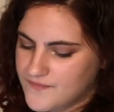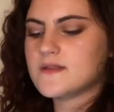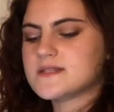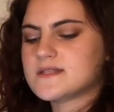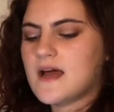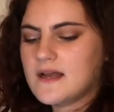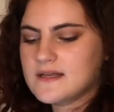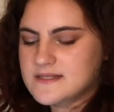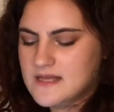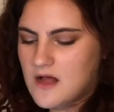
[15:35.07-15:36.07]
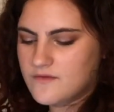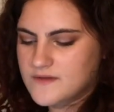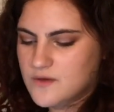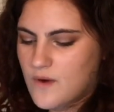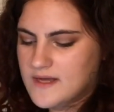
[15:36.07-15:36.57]
The style itself
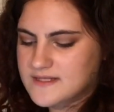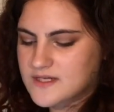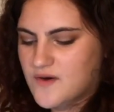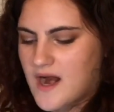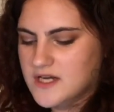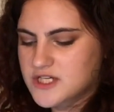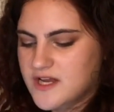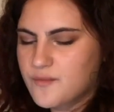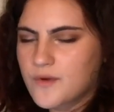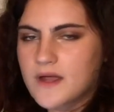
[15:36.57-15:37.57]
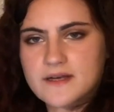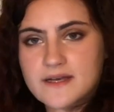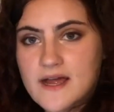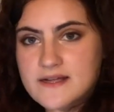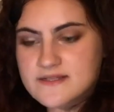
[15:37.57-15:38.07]
is quite scratchy, but in
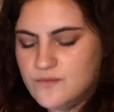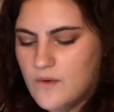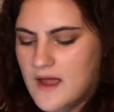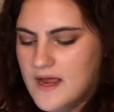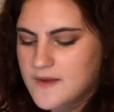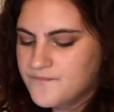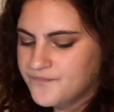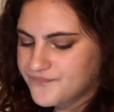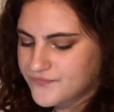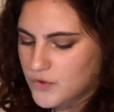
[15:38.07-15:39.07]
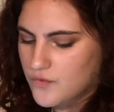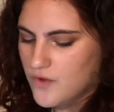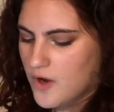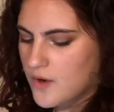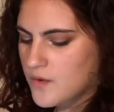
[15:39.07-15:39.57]
a nice way,
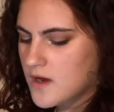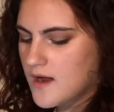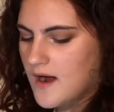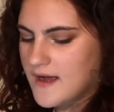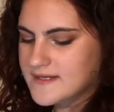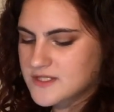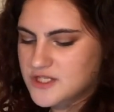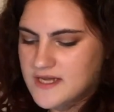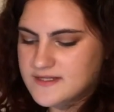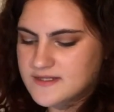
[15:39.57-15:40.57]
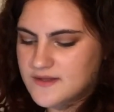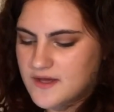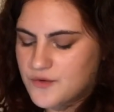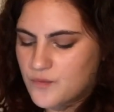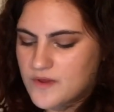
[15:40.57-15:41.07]
although I suggest
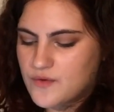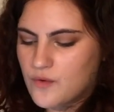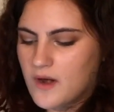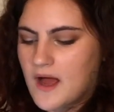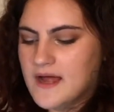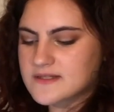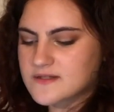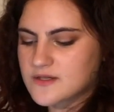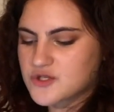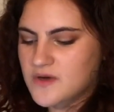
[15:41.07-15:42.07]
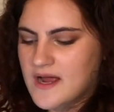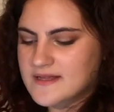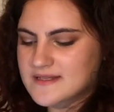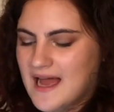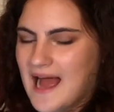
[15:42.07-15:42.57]
that with your lines in the
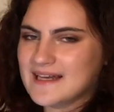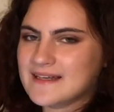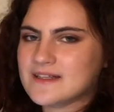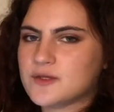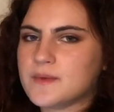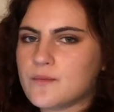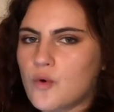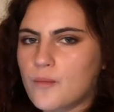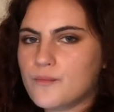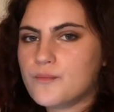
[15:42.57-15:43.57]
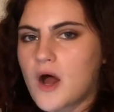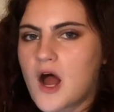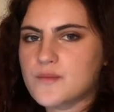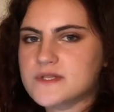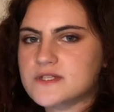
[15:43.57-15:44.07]
dress, add a little bit more
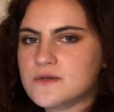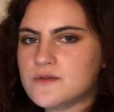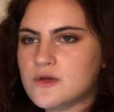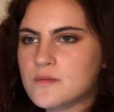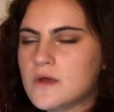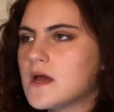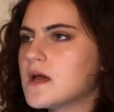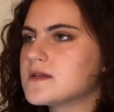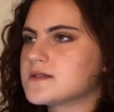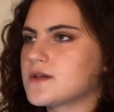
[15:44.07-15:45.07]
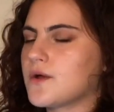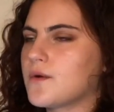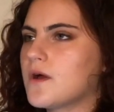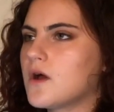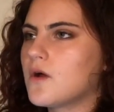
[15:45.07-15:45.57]
purpose to them.
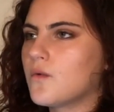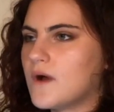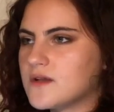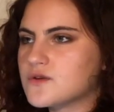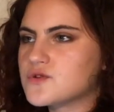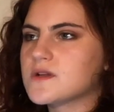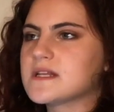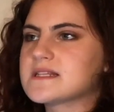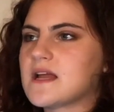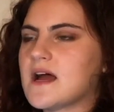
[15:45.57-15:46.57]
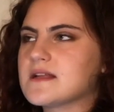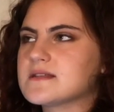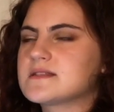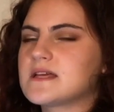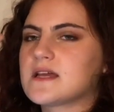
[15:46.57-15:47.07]
So when you're drawing these
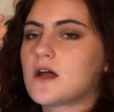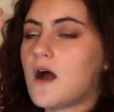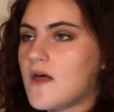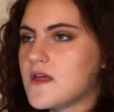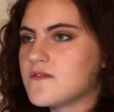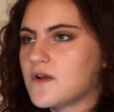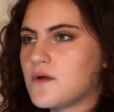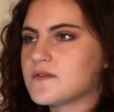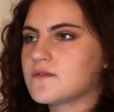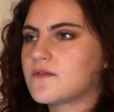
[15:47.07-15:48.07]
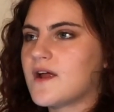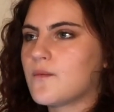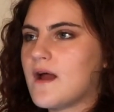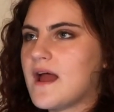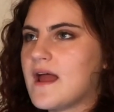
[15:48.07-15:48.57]
lines, think, are they flowing the
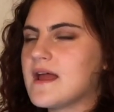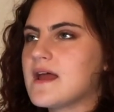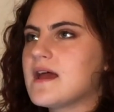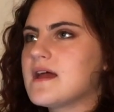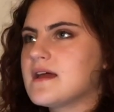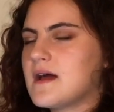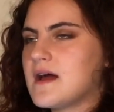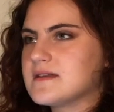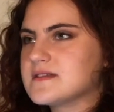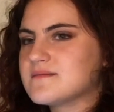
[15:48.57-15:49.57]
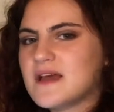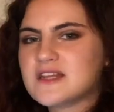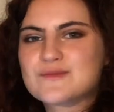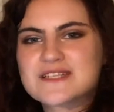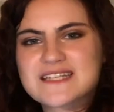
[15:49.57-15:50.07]
right way? And make
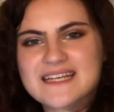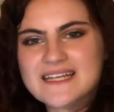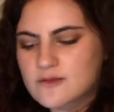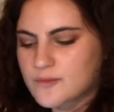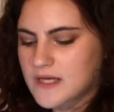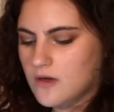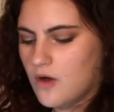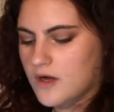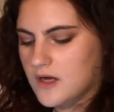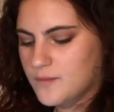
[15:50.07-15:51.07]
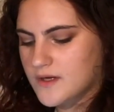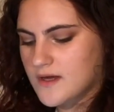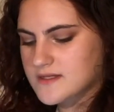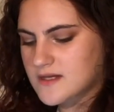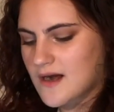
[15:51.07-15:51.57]
them just a little bit longer,
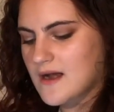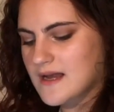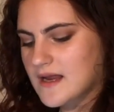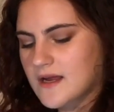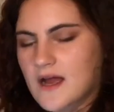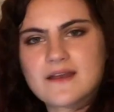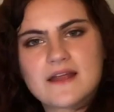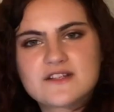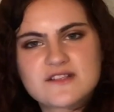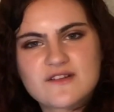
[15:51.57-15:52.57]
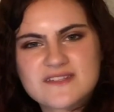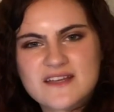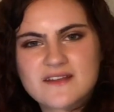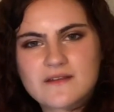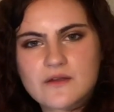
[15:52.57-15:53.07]
because currently it just looks
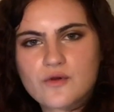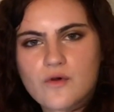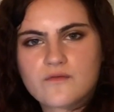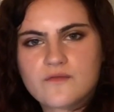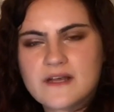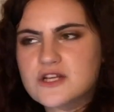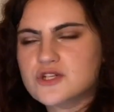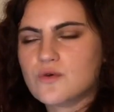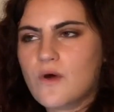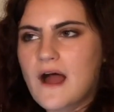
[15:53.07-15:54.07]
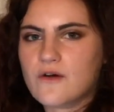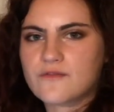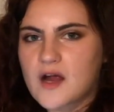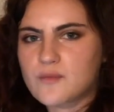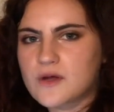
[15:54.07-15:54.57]
like you're not really sure how
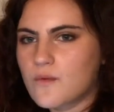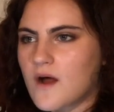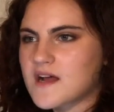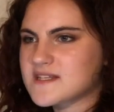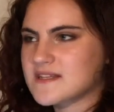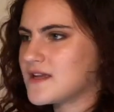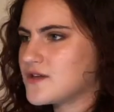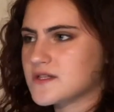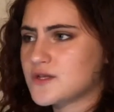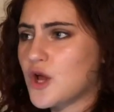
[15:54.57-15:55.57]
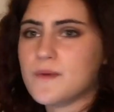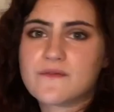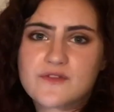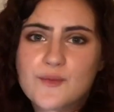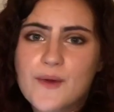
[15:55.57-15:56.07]
fabric works and that you're just
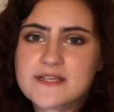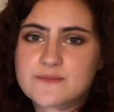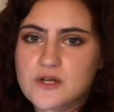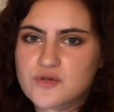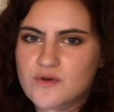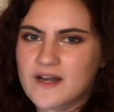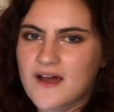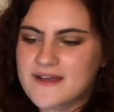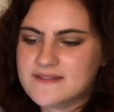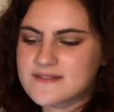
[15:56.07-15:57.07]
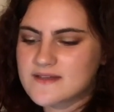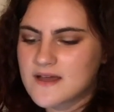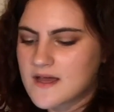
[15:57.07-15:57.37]
hoping for the best by drawing lines.